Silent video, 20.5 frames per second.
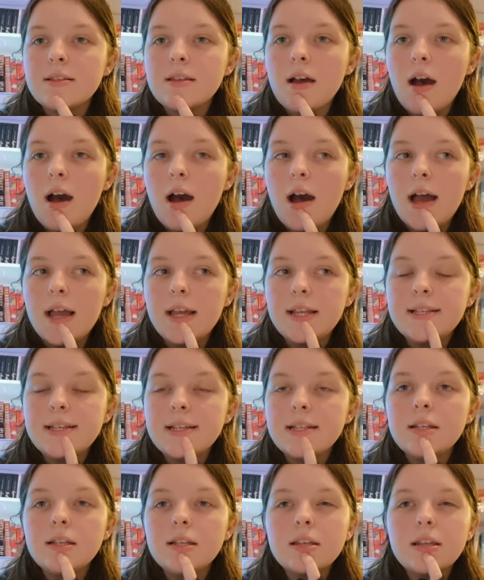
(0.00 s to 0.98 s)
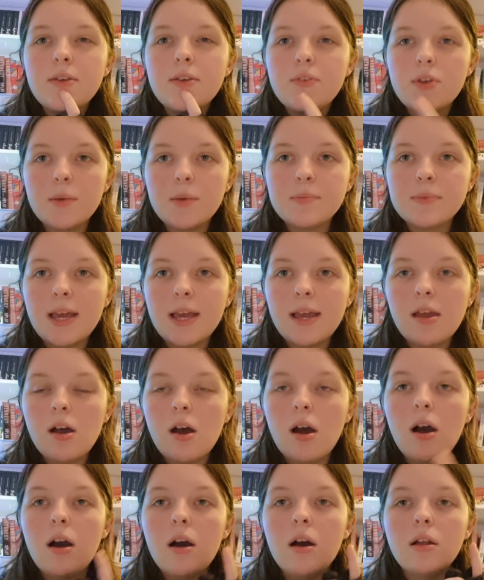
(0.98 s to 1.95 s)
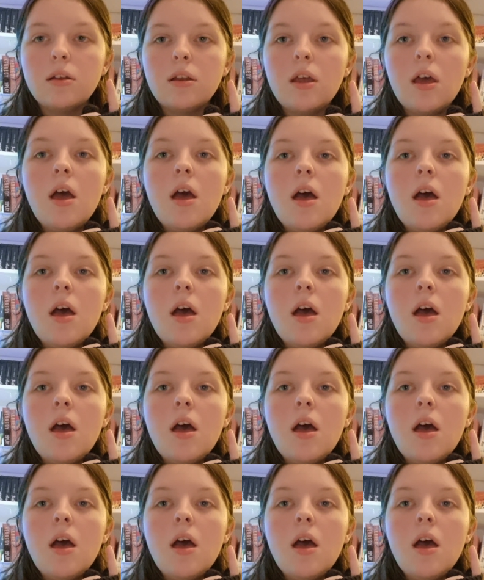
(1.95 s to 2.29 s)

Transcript: I didn't give an update on